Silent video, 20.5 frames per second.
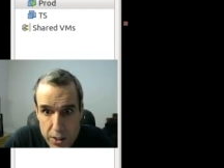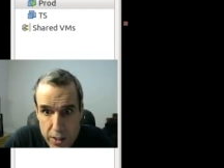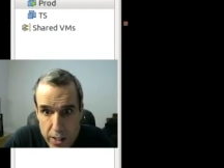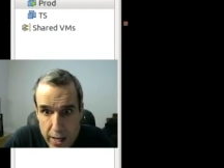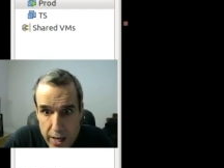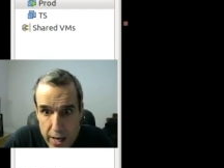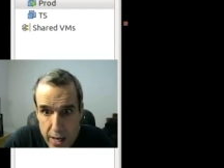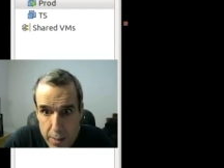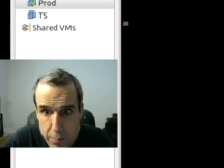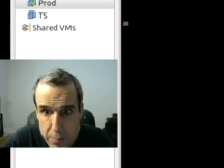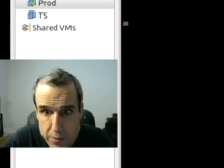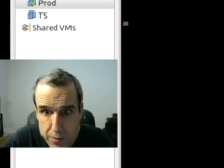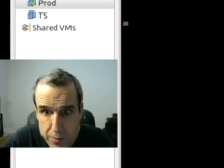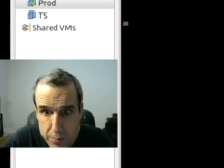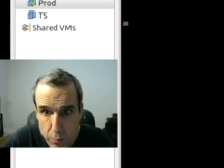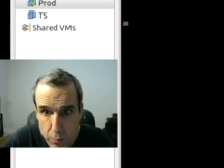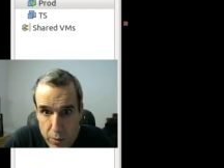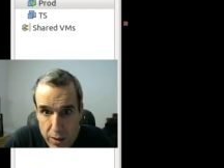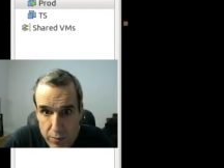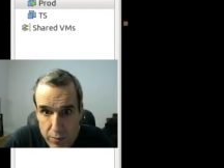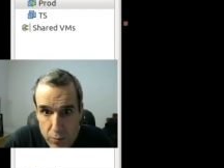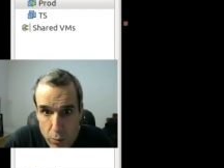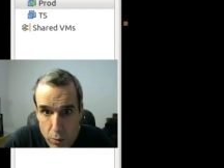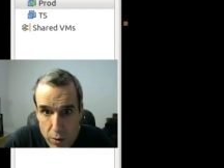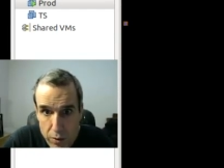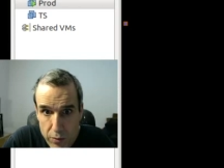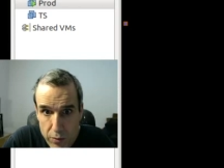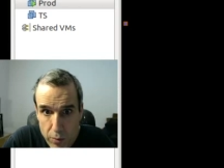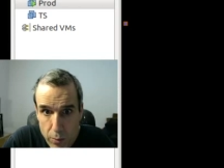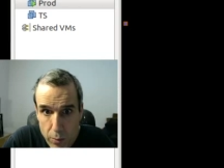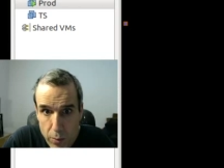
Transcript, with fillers: That happens every once in a